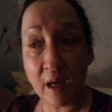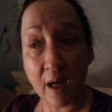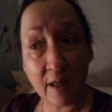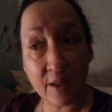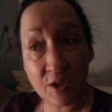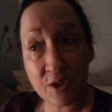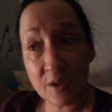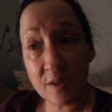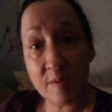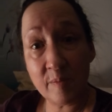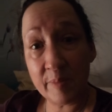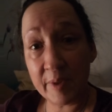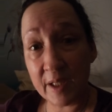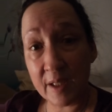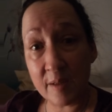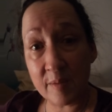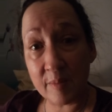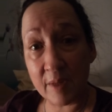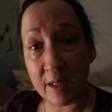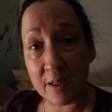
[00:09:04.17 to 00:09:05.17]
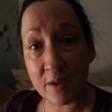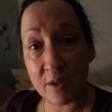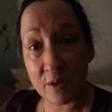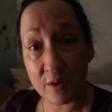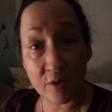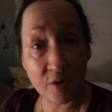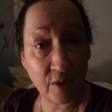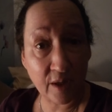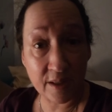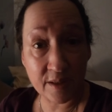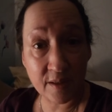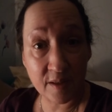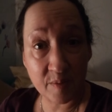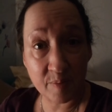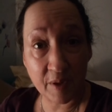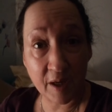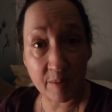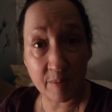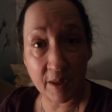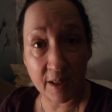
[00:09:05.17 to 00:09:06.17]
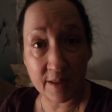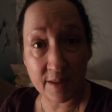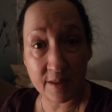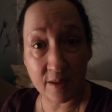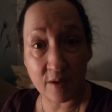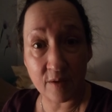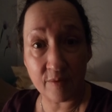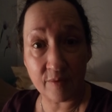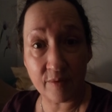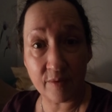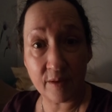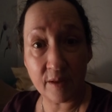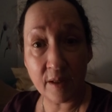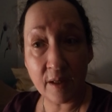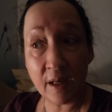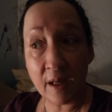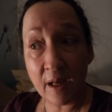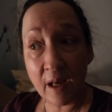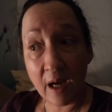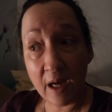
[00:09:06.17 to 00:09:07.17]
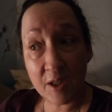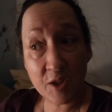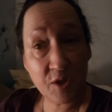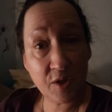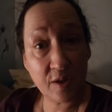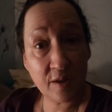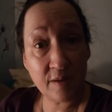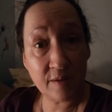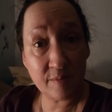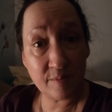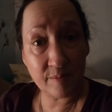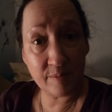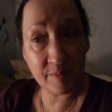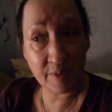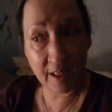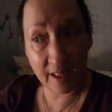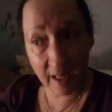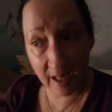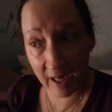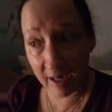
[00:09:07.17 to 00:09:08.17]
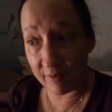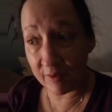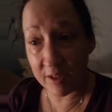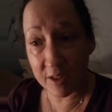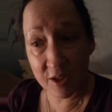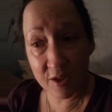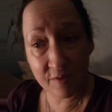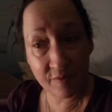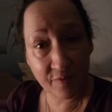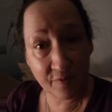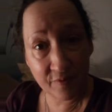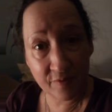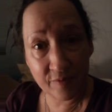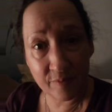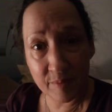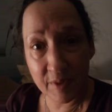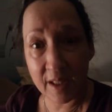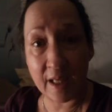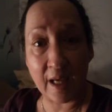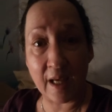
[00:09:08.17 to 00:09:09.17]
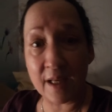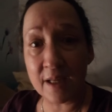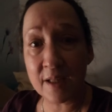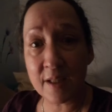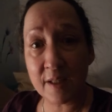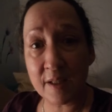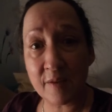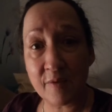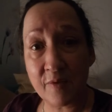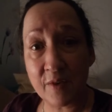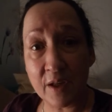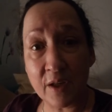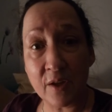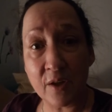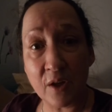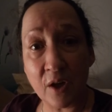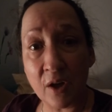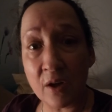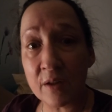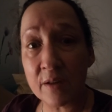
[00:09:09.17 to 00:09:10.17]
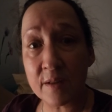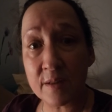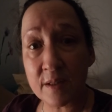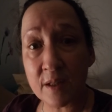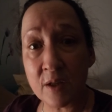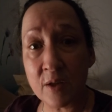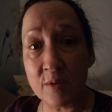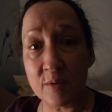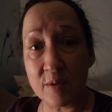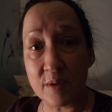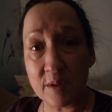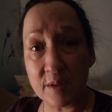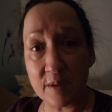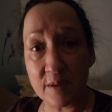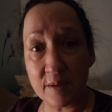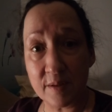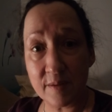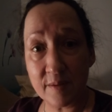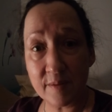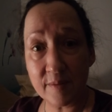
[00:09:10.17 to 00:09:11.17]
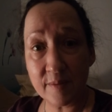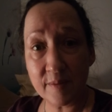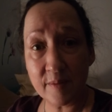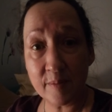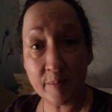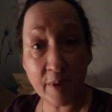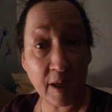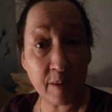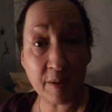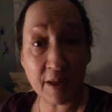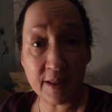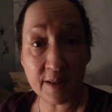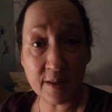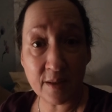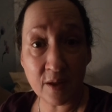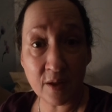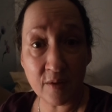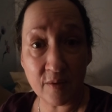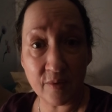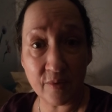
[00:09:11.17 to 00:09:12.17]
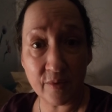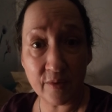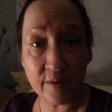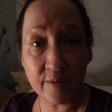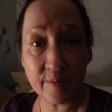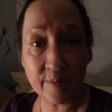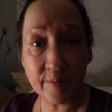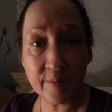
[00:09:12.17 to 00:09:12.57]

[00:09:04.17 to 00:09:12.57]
I shouldn't be in medical crisis by myself. I shouldn't be having to mechanically figure all this out by myself.